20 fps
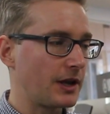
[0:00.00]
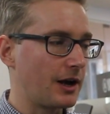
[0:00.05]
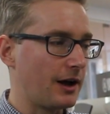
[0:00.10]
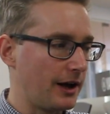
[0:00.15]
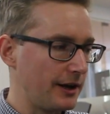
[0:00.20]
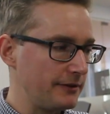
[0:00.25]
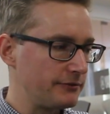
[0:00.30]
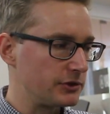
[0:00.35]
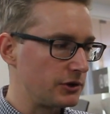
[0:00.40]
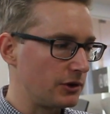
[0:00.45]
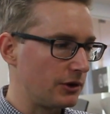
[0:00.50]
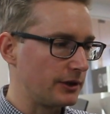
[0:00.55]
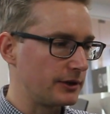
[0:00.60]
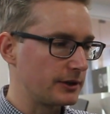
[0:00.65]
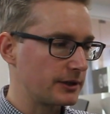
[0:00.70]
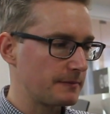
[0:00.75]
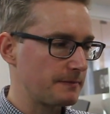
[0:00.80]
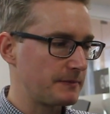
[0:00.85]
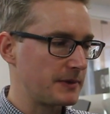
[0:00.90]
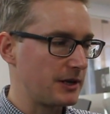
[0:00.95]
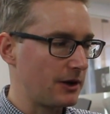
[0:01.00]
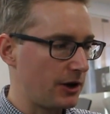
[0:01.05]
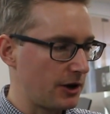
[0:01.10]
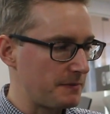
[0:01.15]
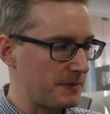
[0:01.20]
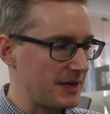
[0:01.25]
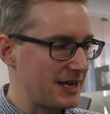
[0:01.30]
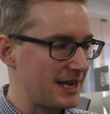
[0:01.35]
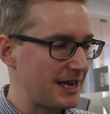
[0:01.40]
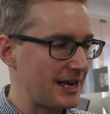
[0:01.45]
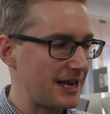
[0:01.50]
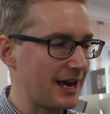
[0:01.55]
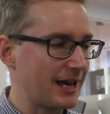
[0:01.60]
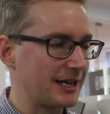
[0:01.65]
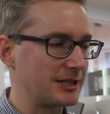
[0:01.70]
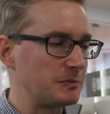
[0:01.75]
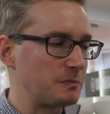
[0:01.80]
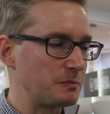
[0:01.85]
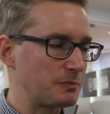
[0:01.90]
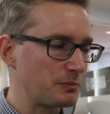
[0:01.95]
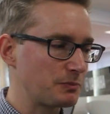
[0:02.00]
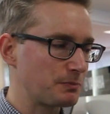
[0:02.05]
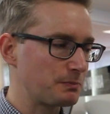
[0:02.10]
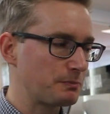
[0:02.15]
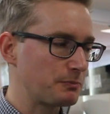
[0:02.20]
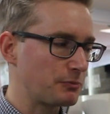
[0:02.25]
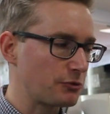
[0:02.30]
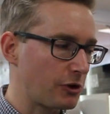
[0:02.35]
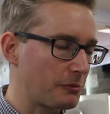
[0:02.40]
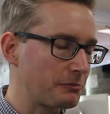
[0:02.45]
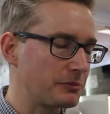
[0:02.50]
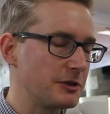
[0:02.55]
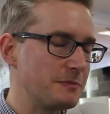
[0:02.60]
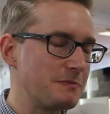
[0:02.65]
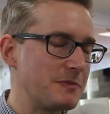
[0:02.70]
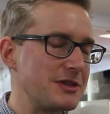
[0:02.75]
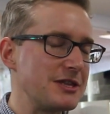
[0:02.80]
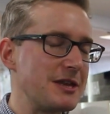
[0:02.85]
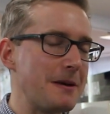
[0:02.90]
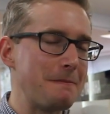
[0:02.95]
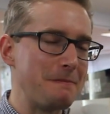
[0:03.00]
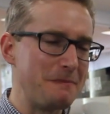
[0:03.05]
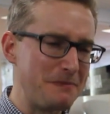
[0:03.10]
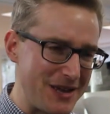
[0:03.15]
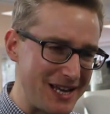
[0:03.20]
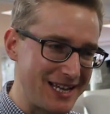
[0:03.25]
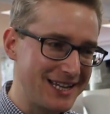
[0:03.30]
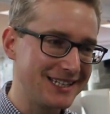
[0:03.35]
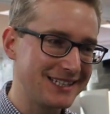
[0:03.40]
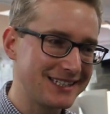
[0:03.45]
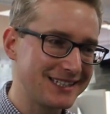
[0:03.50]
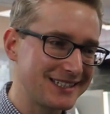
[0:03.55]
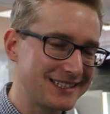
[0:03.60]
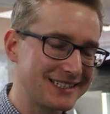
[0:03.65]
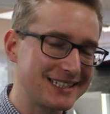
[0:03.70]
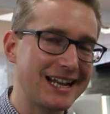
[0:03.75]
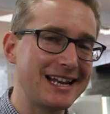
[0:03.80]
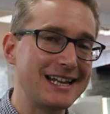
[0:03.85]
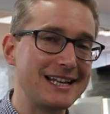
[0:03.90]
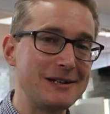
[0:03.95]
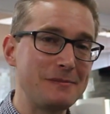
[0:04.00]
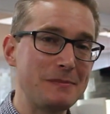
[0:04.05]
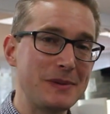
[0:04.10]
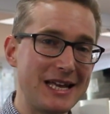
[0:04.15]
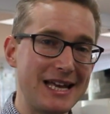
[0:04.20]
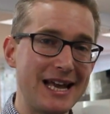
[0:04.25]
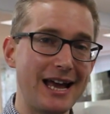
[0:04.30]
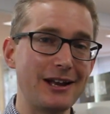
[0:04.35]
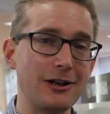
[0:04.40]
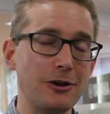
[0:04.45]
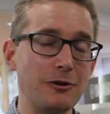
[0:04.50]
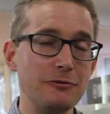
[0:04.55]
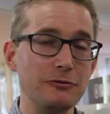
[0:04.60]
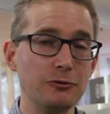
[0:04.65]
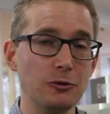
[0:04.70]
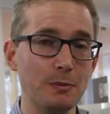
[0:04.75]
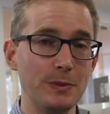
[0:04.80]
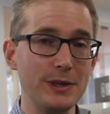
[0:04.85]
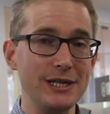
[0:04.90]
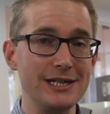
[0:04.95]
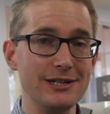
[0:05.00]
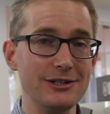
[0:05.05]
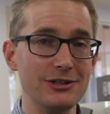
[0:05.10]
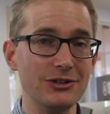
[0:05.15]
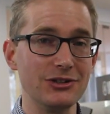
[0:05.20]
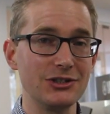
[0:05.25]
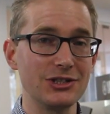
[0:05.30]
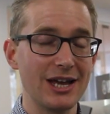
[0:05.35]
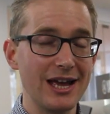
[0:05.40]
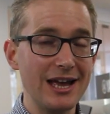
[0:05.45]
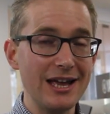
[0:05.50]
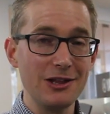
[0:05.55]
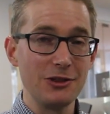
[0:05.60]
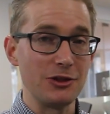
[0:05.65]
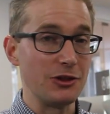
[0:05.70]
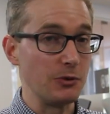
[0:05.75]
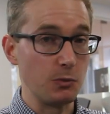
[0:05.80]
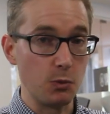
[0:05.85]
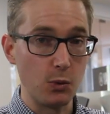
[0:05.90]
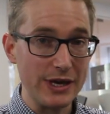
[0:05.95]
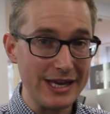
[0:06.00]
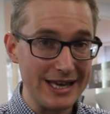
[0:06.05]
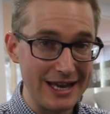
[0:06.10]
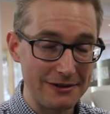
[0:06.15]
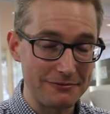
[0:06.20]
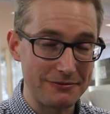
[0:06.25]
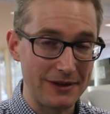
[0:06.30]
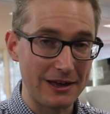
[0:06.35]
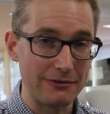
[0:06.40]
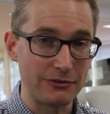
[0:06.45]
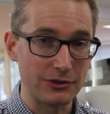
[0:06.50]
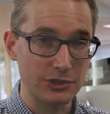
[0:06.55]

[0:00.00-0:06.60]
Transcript: I've got behind me here has probably been the biggest selling piano for beginners that we have ever